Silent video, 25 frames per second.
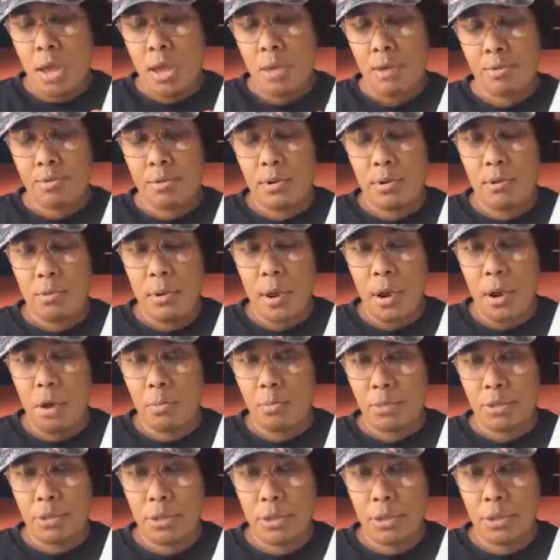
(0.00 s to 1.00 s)
I don't know,
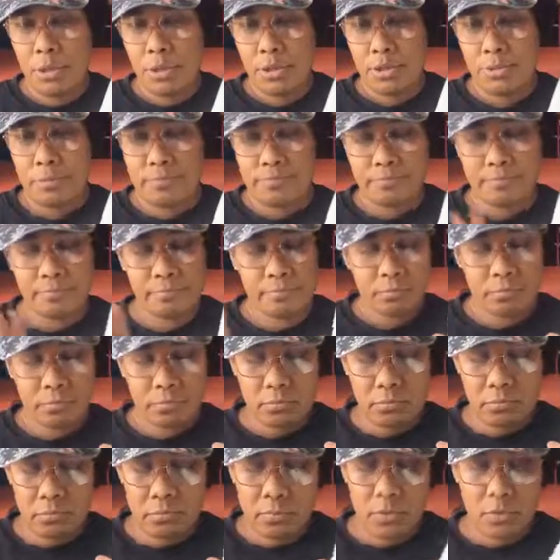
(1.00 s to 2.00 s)
almost a year.
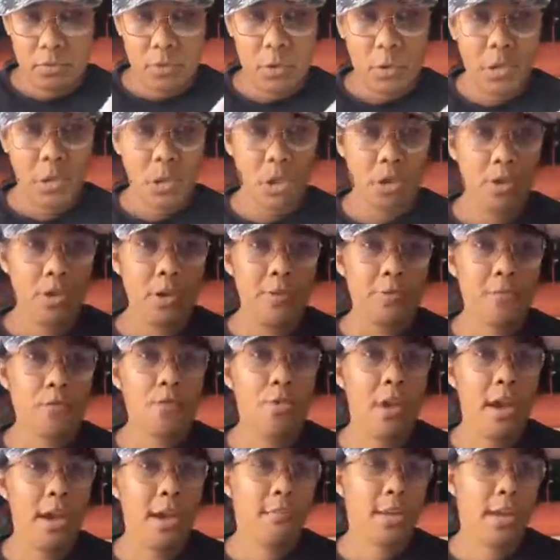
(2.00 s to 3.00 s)
So if
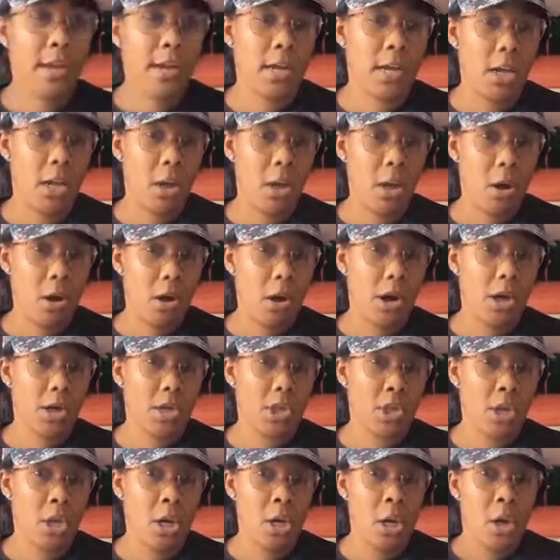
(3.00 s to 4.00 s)
you have like a
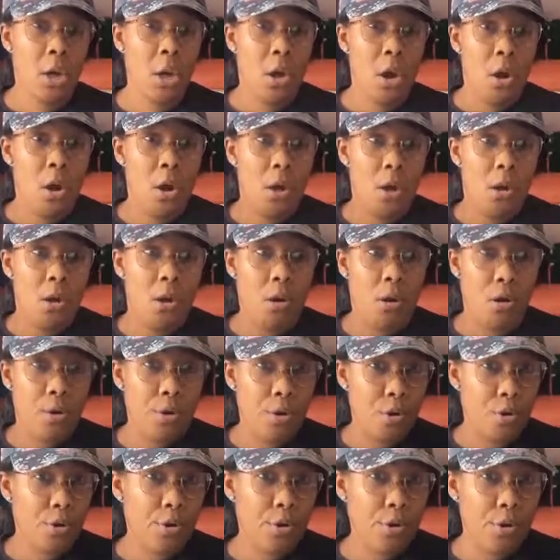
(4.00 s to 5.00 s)
large
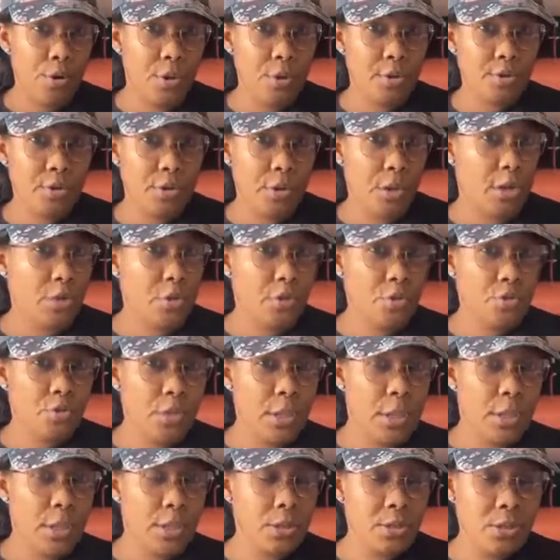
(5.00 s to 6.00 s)
order of shirts you
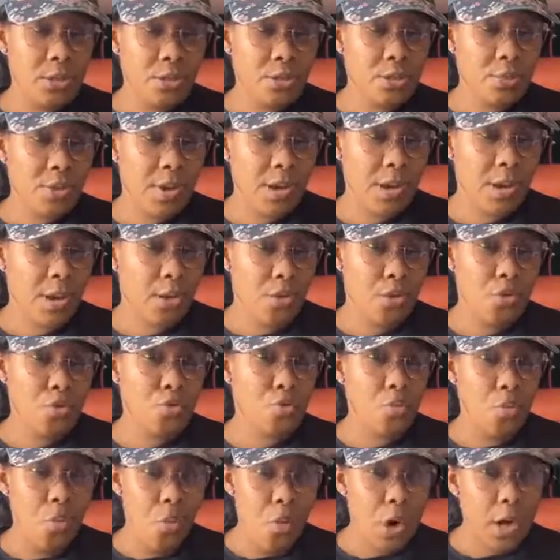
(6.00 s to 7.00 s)
need to do and
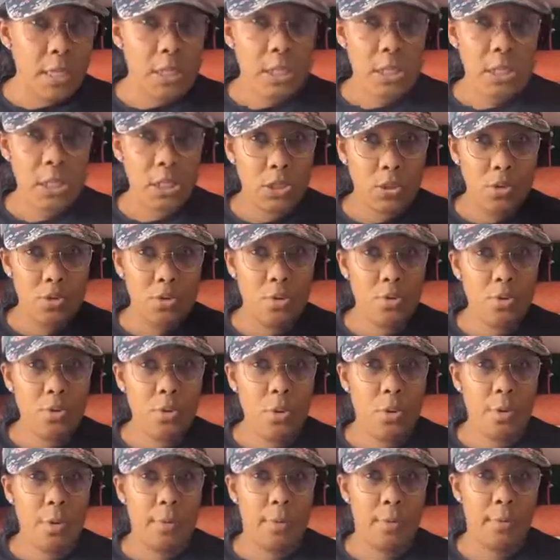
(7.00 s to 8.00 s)
you want to do
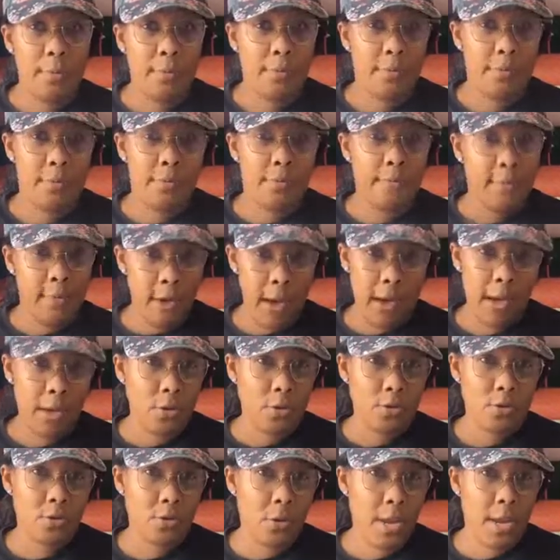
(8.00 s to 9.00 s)

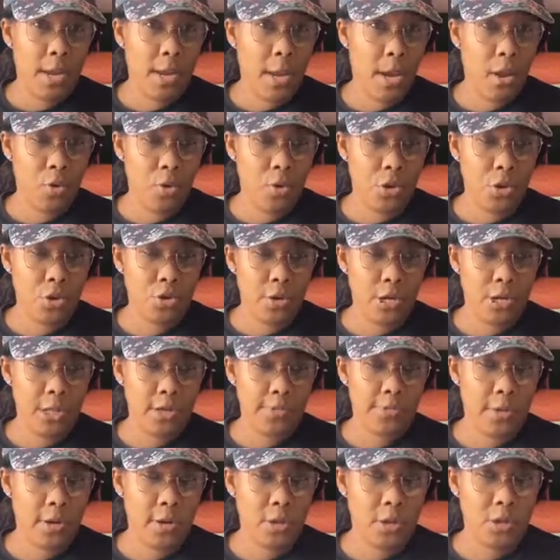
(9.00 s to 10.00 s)
vinyl and not order
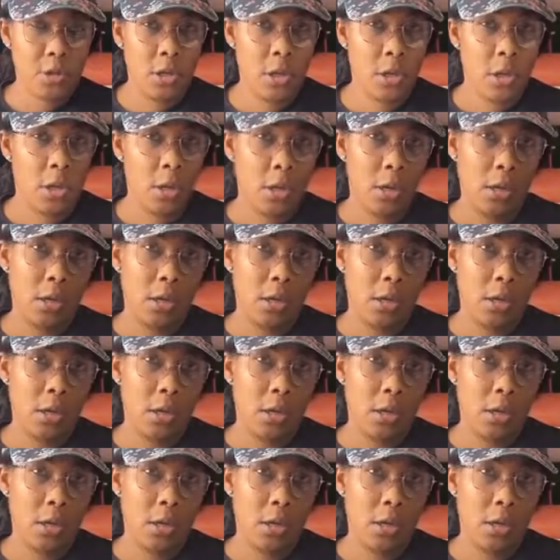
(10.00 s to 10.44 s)
transfers,